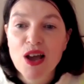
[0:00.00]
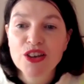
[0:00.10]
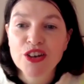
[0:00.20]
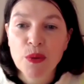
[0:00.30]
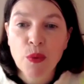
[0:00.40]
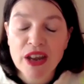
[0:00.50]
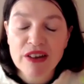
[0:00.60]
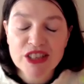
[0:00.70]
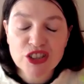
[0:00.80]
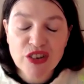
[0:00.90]
you know, what
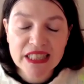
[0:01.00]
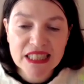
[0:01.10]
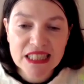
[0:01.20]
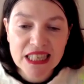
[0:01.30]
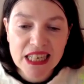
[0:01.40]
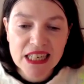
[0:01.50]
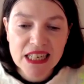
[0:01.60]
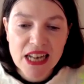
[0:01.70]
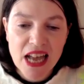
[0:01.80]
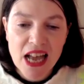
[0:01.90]
they're interested
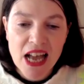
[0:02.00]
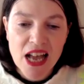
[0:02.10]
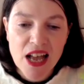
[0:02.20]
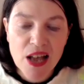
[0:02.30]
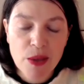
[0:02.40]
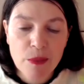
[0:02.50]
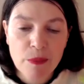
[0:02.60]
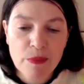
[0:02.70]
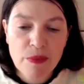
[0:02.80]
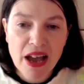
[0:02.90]
in,
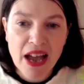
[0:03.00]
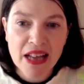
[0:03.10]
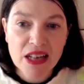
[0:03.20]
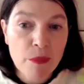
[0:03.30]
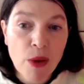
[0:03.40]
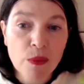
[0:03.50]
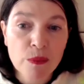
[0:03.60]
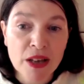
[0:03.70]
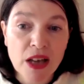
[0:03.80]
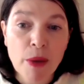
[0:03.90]
um, and come up
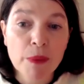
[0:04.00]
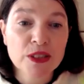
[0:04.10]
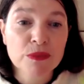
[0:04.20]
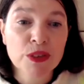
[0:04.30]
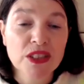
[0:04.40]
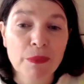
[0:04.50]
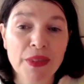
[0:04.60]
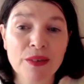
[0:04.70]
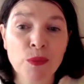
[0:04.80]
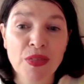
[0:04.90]
and come up with
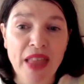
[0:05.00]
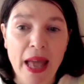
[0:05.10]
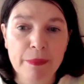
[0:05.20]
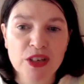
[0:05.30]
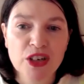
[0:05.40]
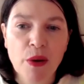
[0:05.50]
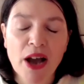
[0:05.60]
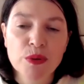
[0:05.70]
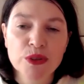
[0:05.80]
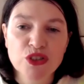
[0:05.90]
something with them. You know,
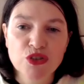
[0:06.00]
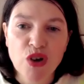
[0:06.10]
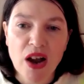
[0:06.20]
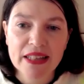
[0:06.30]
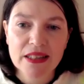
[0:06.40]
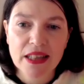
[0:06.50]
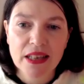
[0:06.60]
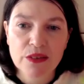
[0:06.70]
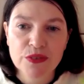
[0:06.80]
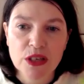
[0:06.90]
I always try and
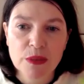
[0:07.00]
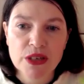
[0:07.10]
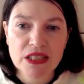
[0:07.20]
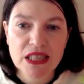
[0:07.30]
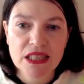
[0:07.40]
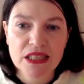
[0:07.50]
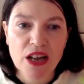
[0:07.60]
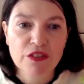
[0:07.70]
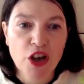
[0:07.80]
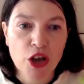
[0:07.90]
think of the community as
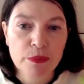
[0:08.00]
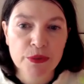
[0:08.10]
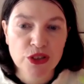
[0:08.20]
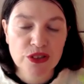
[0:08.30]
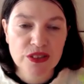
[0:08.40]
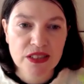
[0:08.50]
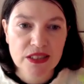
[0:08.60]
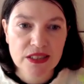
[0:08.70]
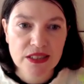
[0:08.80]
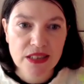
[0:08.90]
kind of
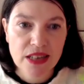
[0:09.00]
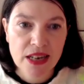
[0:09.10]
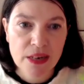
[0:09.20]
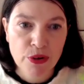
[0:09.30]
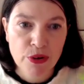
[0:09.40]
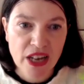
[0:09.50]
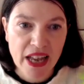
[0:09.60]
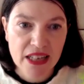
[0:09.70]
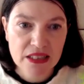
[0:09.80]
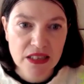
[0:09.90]
co-producers in a
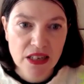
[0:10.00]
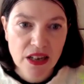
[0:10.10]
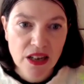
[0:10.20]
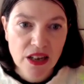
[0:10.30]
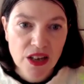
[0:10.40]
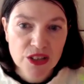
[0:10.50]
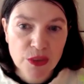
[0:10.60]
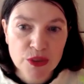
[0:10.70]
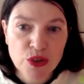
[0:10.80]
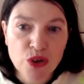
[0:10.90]
project. So
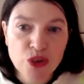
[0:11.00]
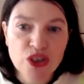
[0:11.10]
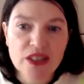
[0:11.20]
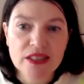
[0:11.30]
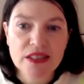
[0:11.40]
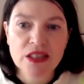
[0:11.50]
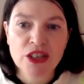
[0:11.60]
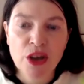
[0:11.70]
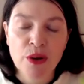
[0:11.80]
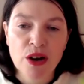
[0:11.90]
it's not just, you
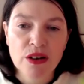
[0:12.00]
know,